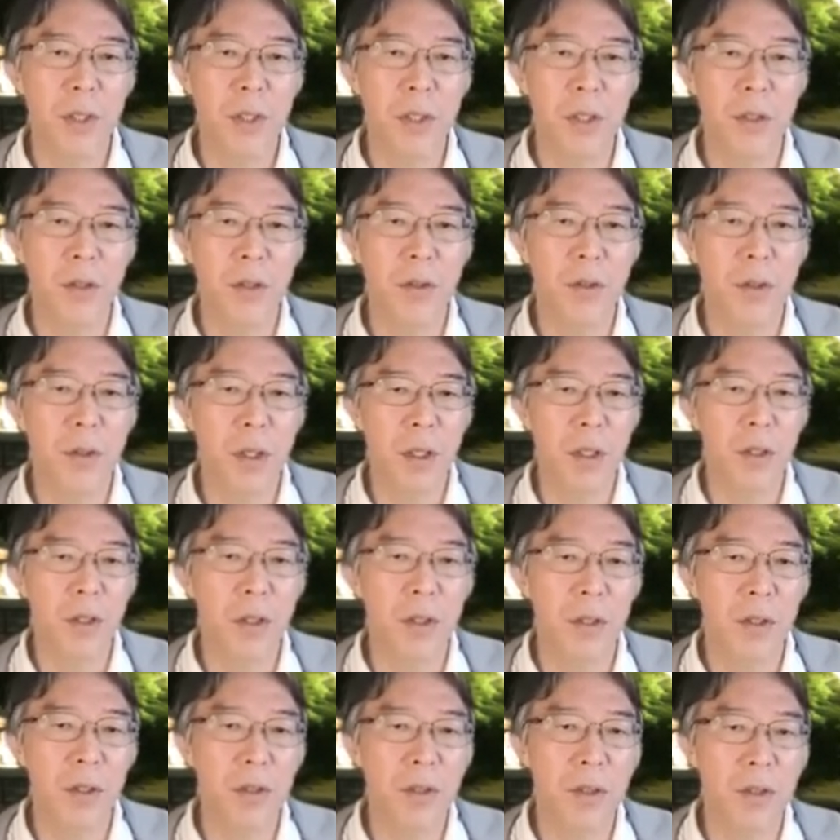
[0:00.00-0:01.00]
Okay,
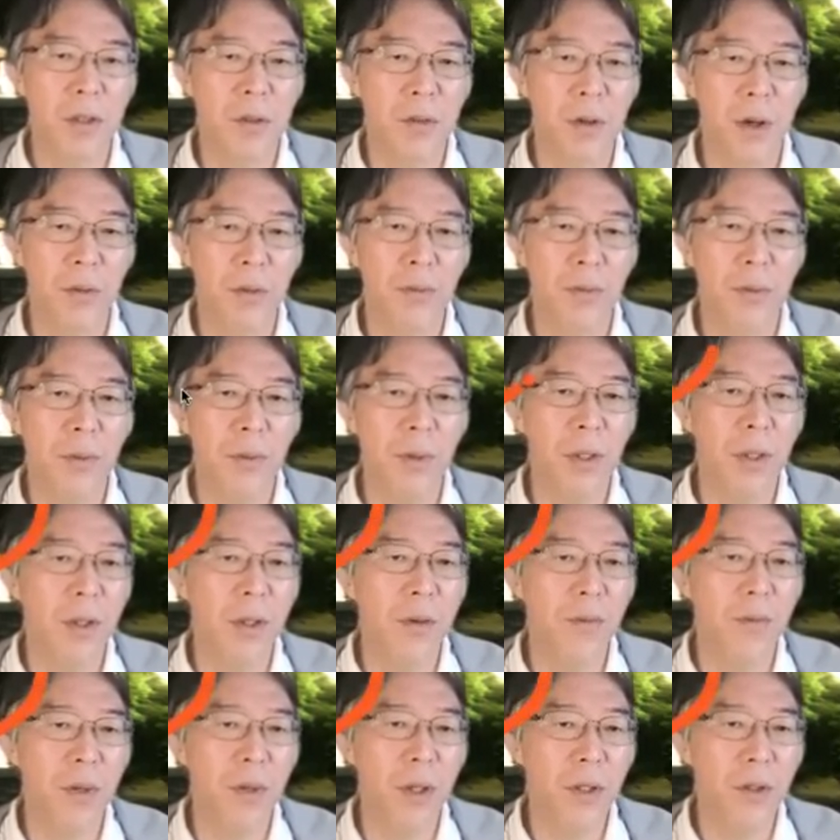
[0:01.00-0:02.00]
here's the graph of
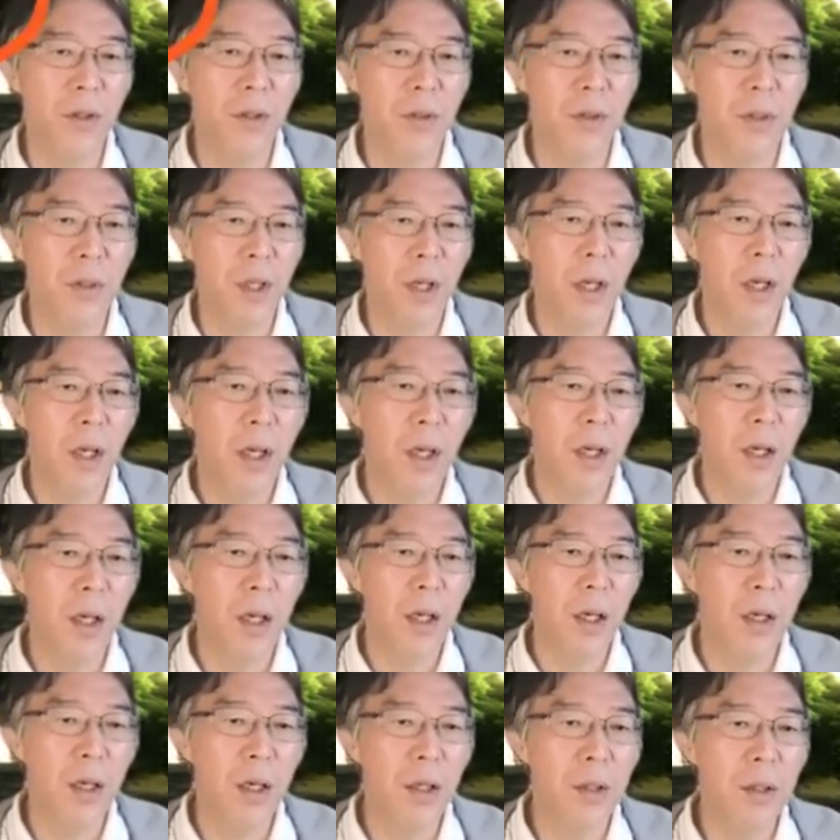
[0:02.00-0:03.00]
eigenvalues.
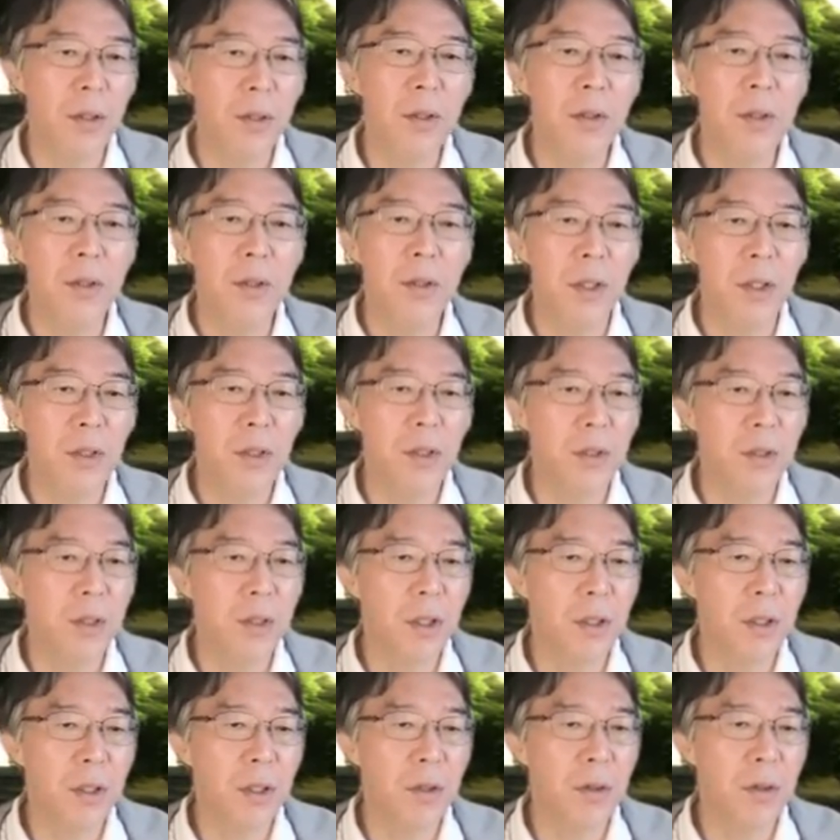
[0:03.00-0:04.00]
And
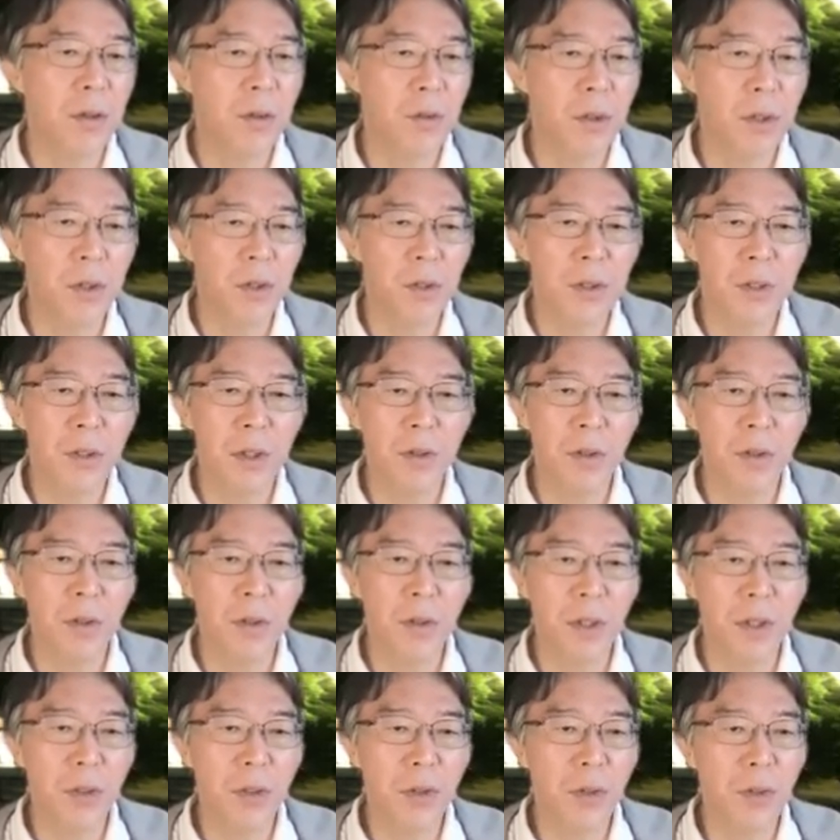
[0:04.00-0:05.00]
Daisuke did all these
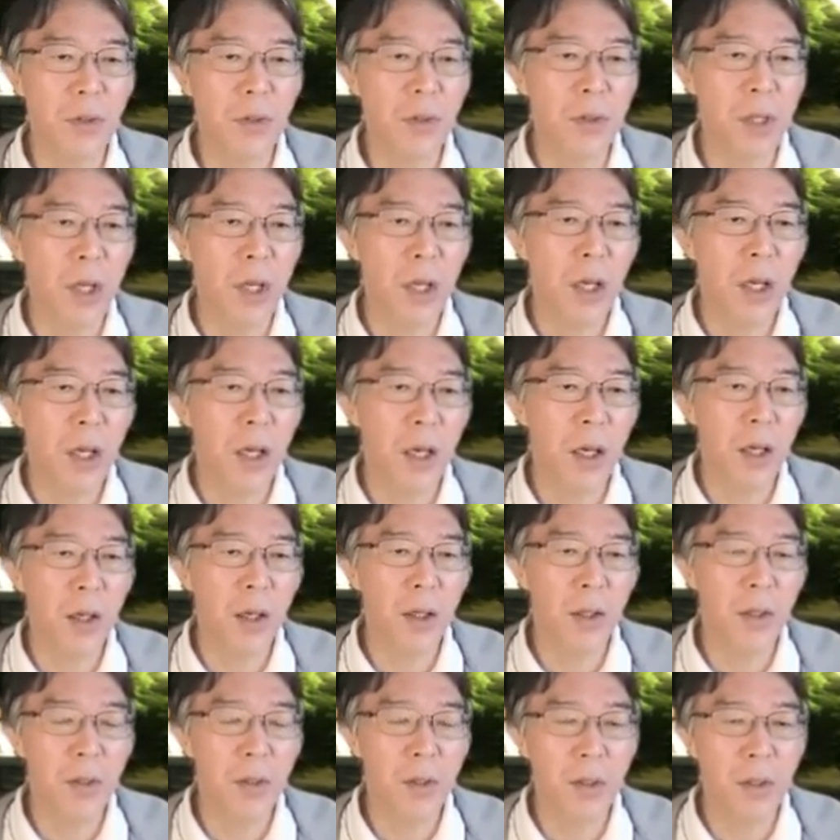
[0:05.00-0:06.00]
calculations.
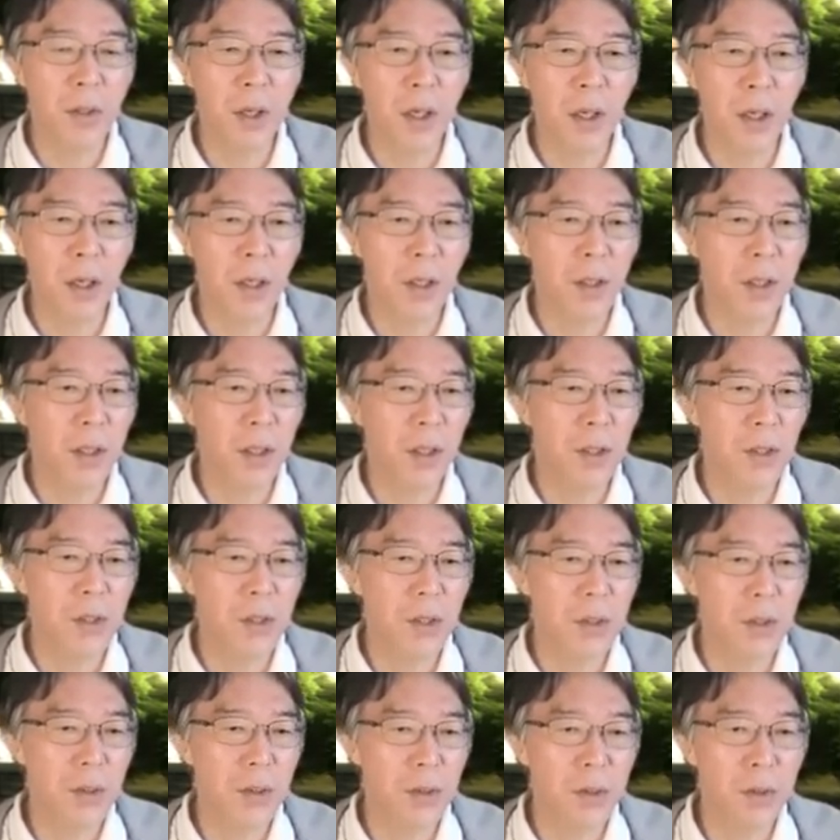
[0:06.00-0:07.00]
And
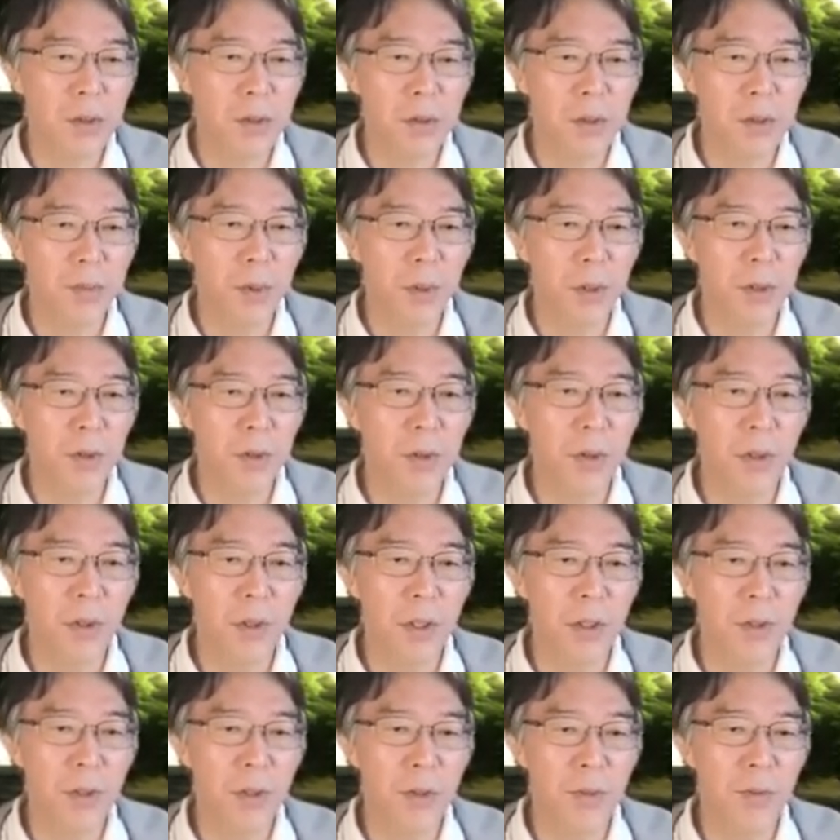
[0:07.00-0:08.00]
these 2-point
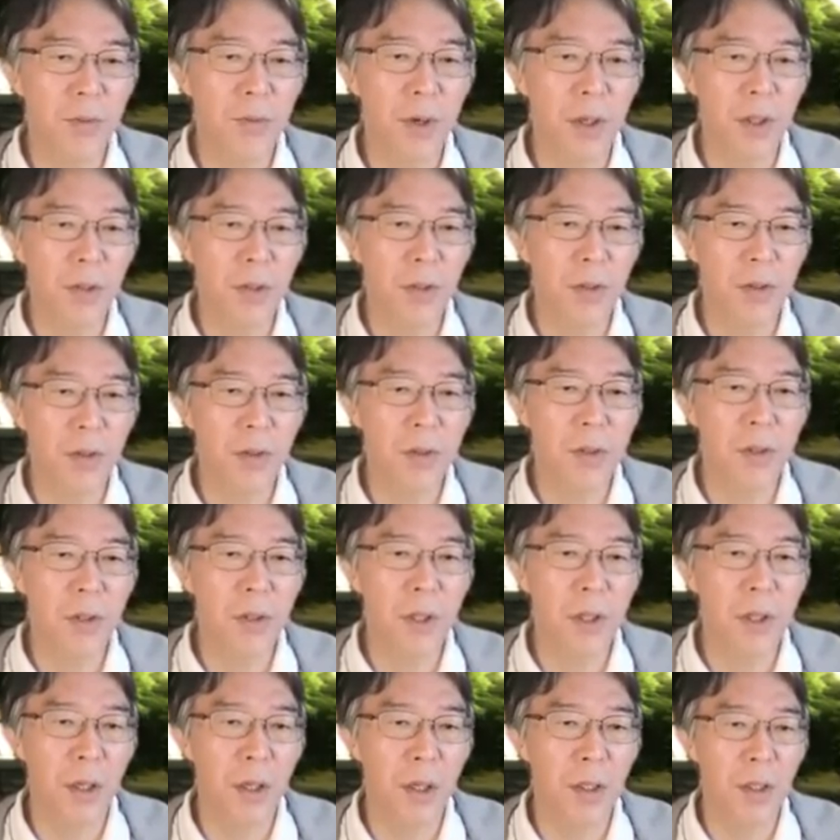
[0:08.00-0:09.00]
correlation functions
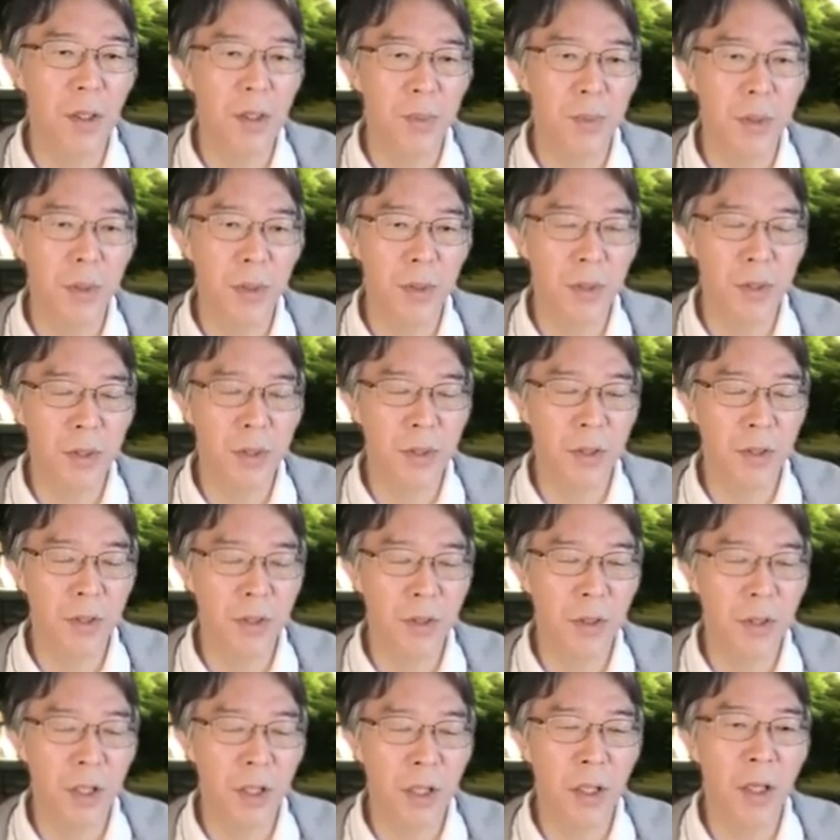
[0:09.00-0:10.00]
are
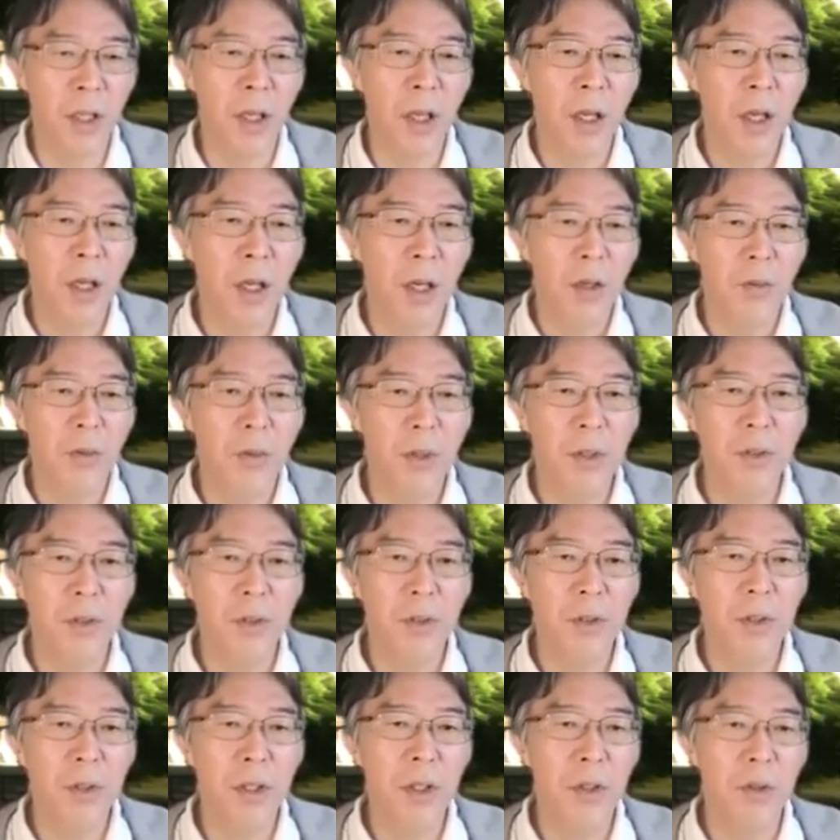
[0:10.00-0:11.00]
explicitly
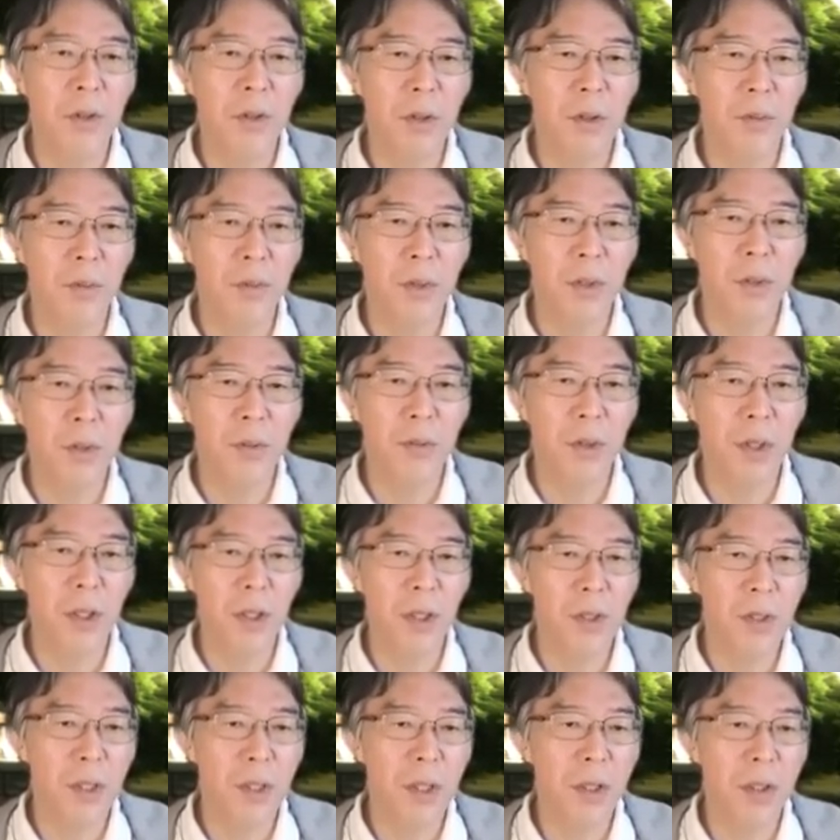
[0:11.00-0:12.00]
written in terms of
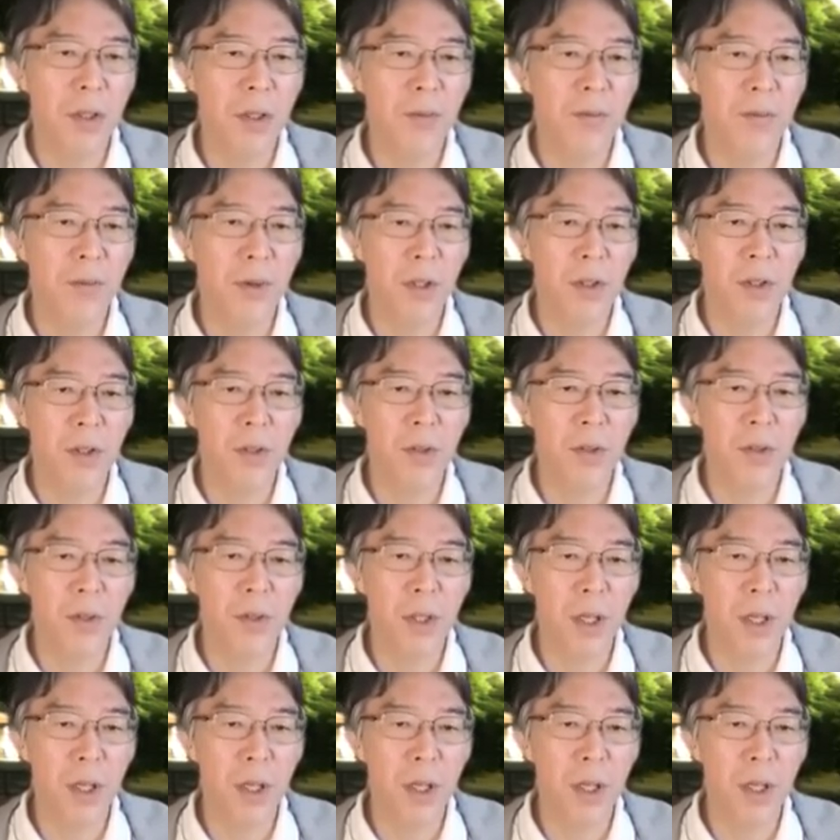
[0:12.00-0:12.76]
these eigenvalues.